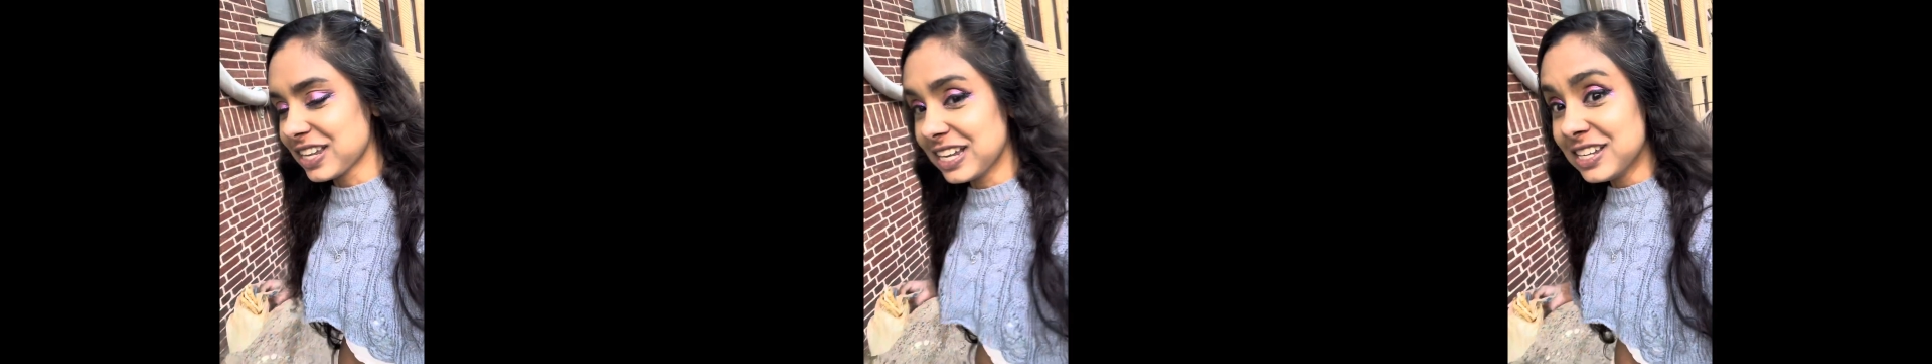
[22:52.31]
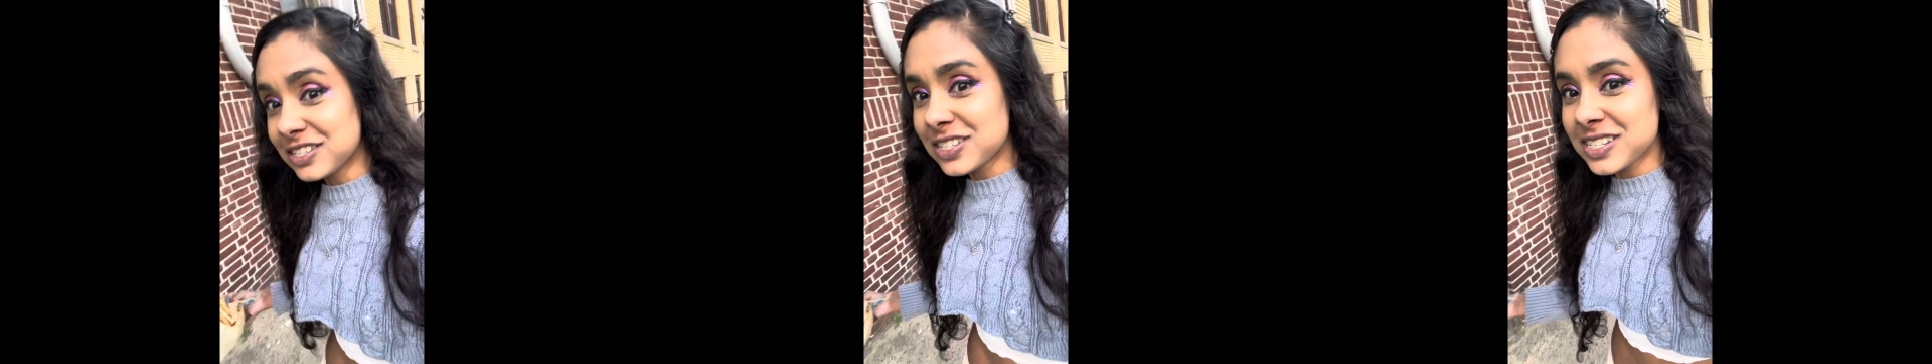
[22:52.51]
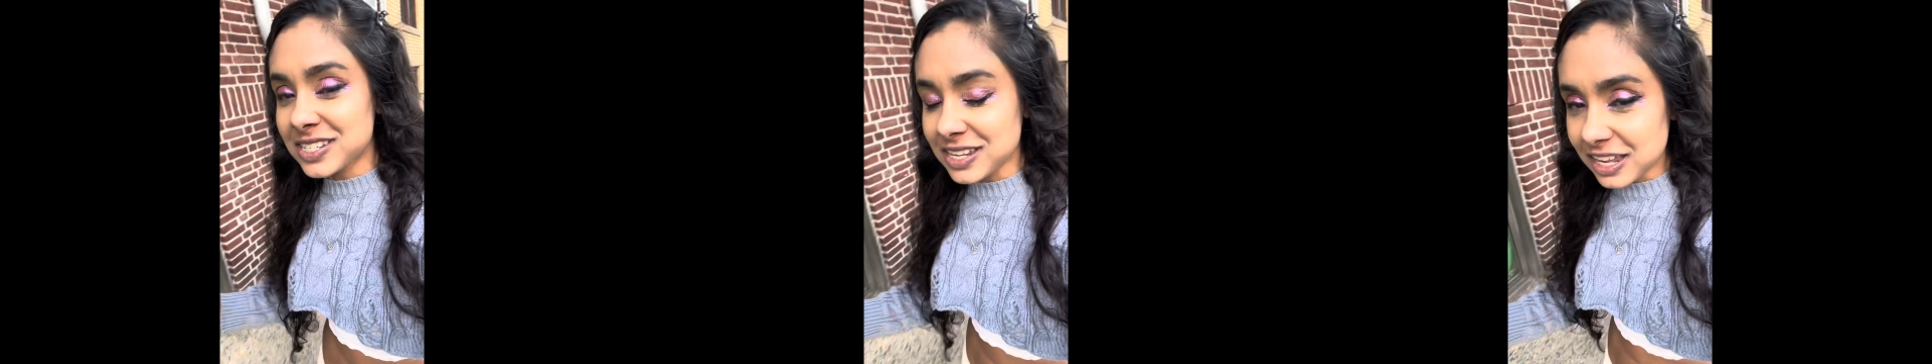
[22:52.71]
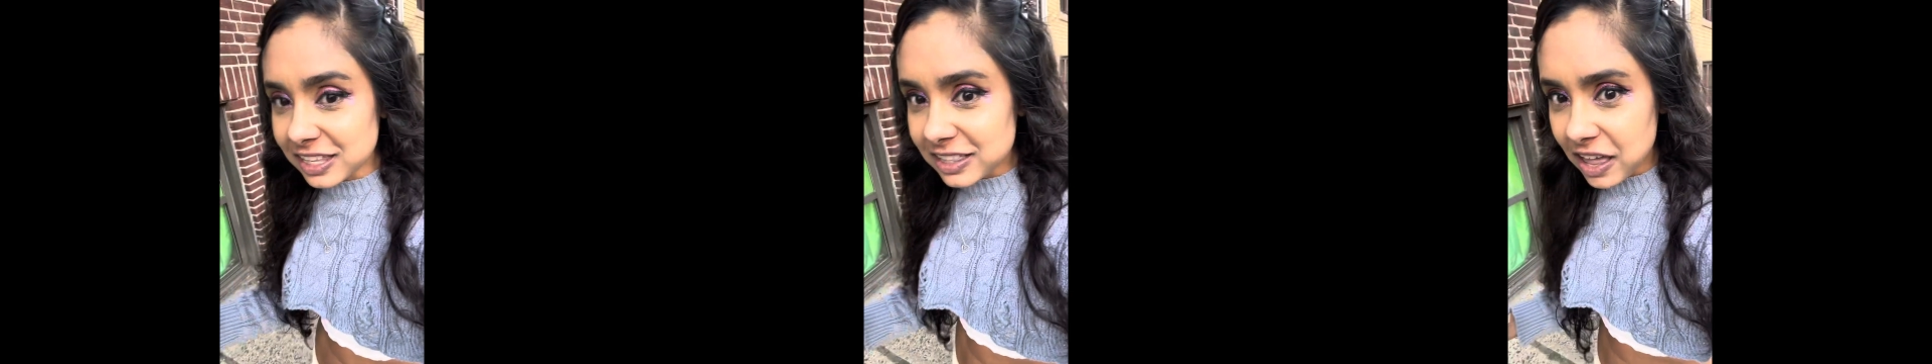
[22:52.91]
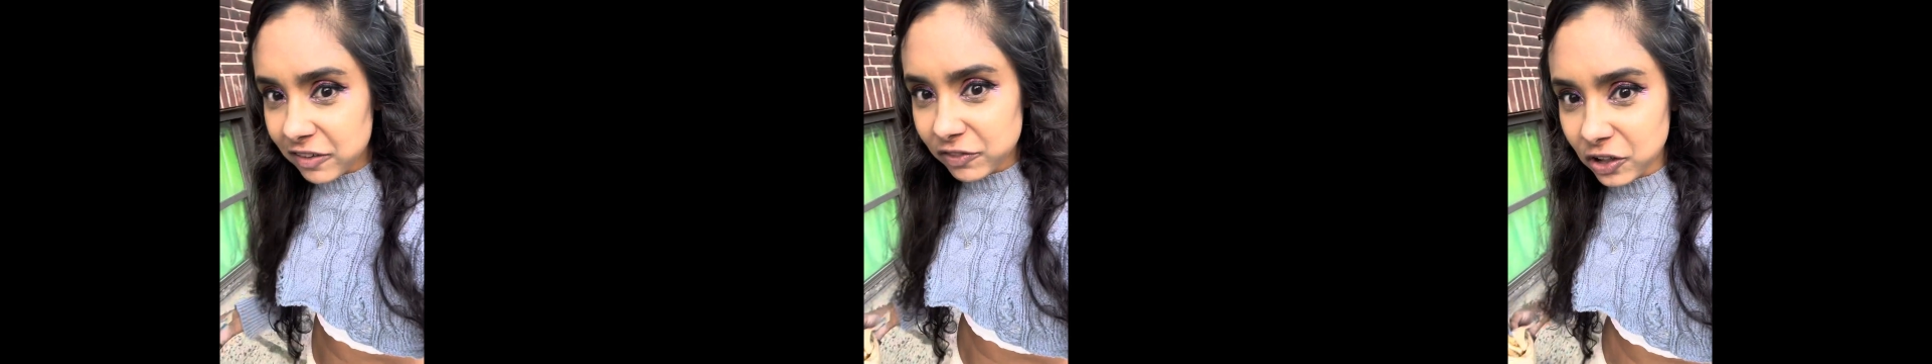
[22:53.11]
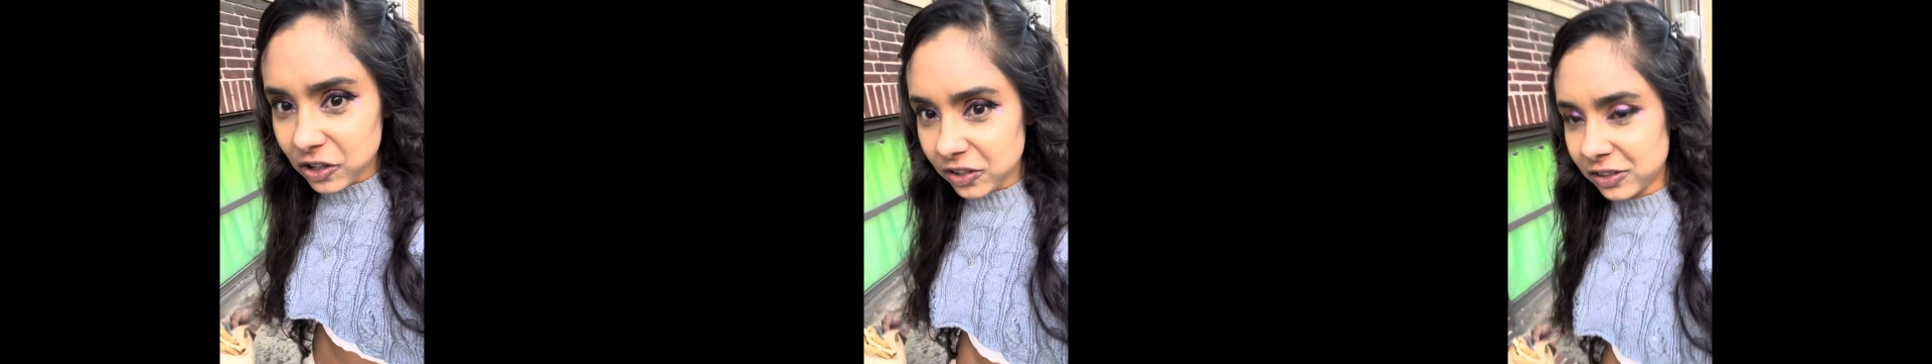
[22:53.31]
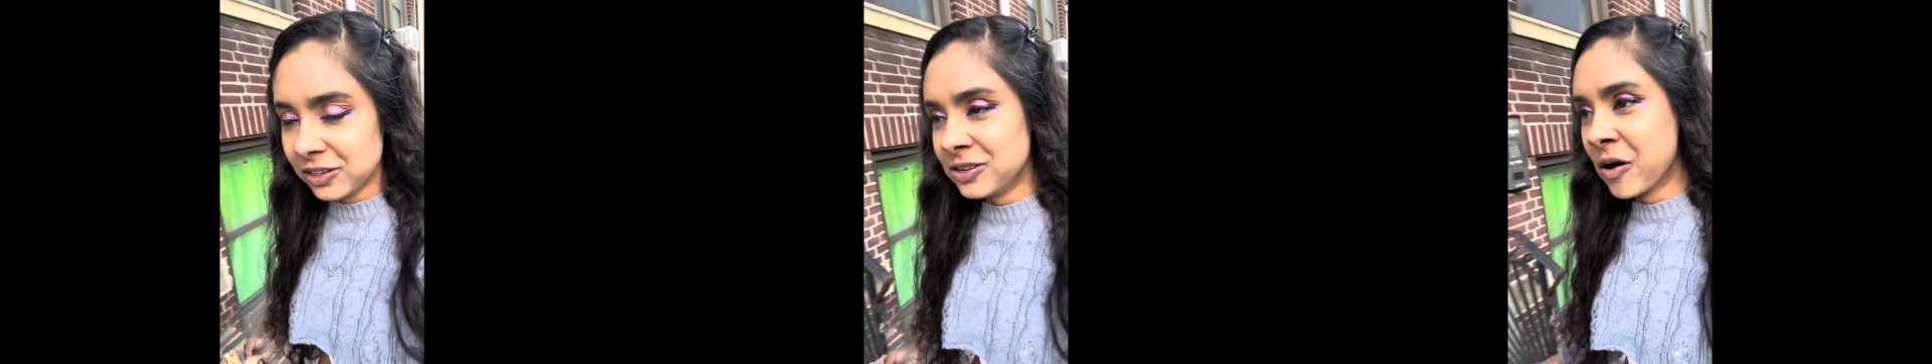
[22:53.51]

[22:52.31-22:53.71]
He's C-level.